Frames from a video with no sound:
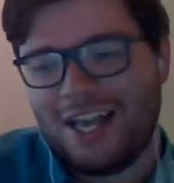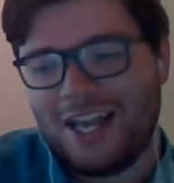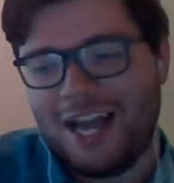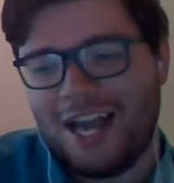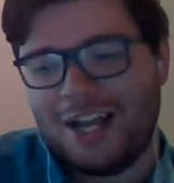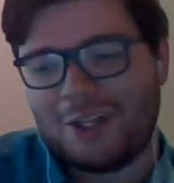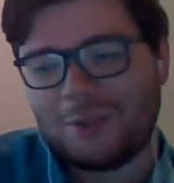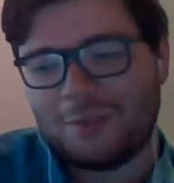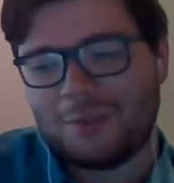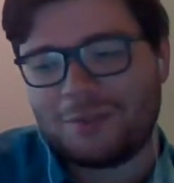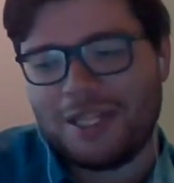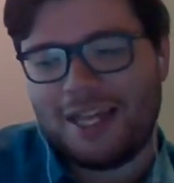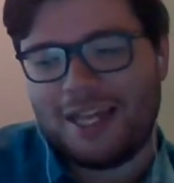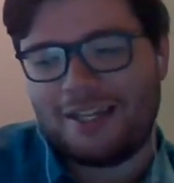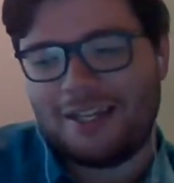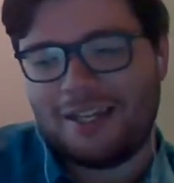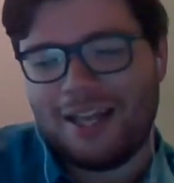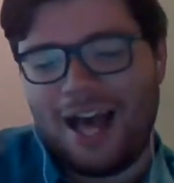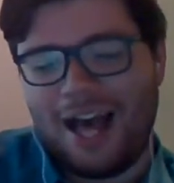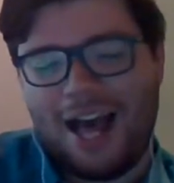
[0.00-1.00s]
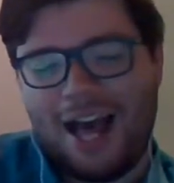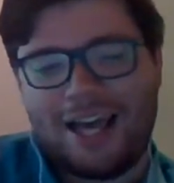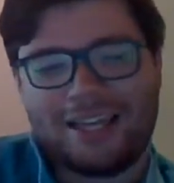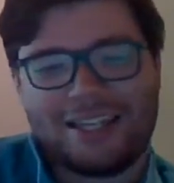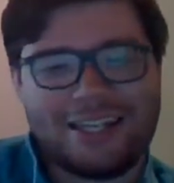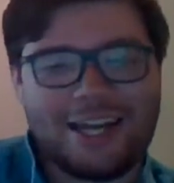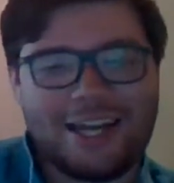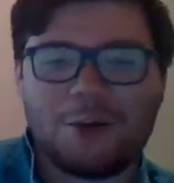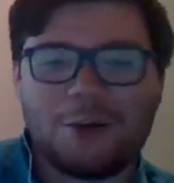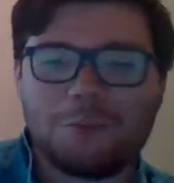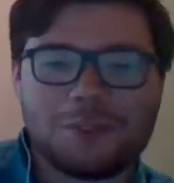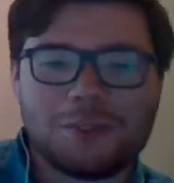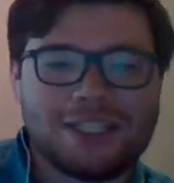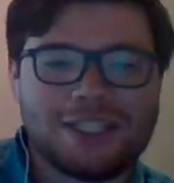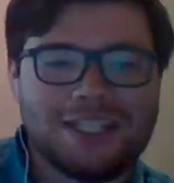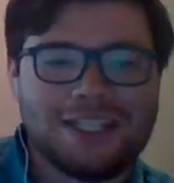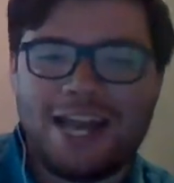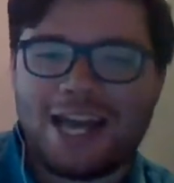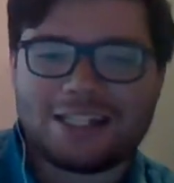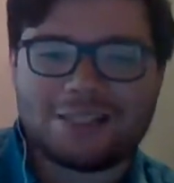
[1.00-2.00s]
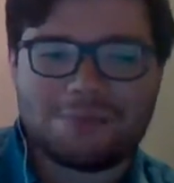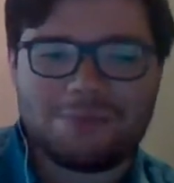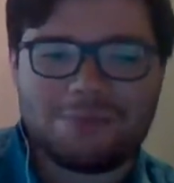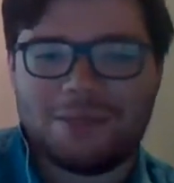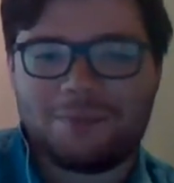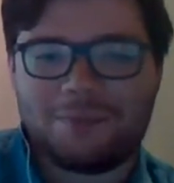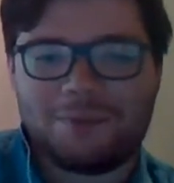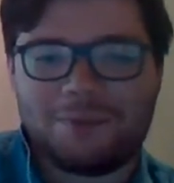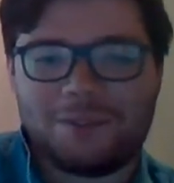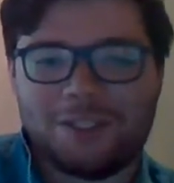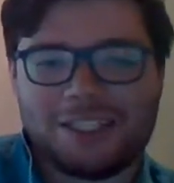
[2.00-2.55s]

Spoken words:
I hope that I can help connect people